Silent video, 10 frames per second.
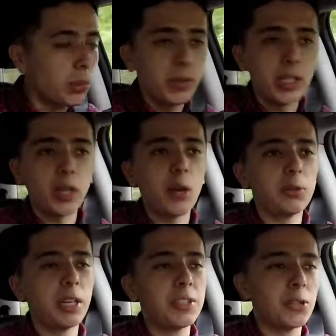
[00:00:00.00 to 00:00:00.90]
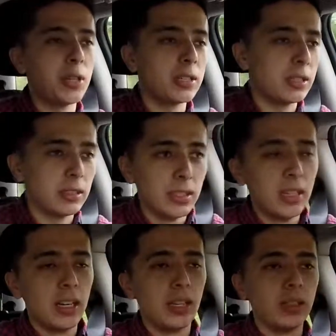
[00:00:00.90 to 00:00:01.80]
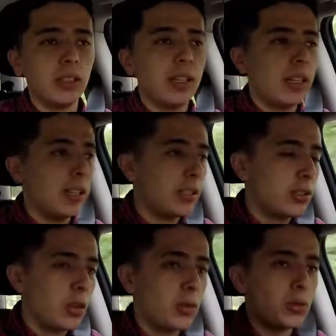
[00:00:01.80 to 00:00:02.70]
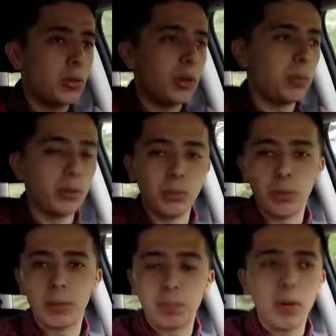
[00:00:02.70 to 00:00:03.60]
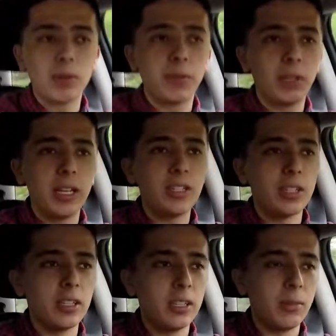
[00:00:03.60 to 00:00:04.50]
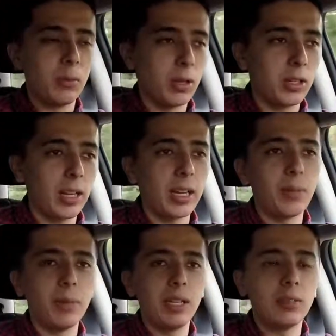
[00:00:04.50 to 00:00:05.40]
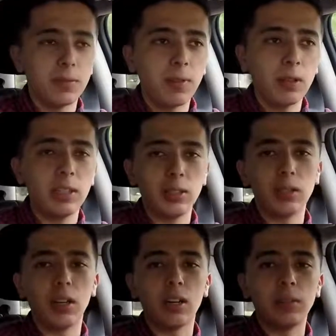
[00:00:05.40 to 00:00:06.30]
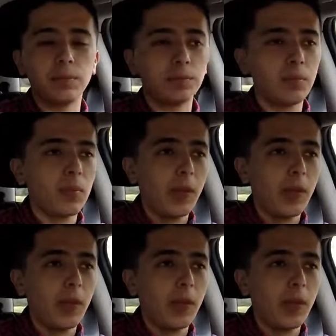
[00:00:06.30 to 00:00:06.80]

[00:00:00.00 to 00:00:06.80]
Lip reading: moving around racetracks and so small, but with a powerful engine. It looked like a mean, fun little car,